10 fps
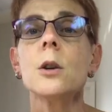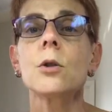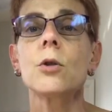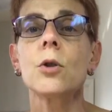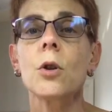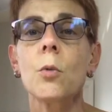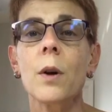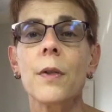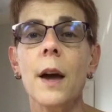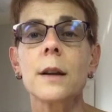So you're going to
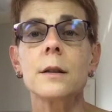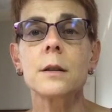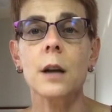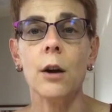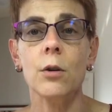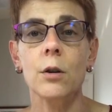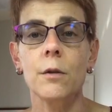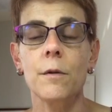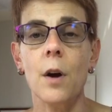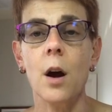want that
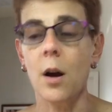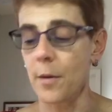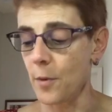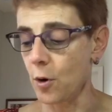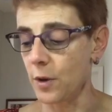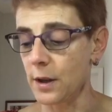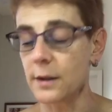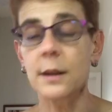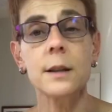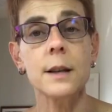decorative or
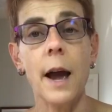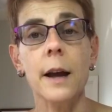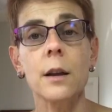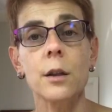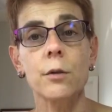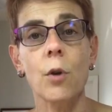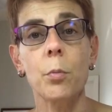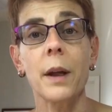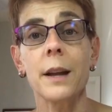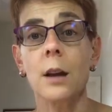the zigzag
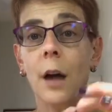throat plate,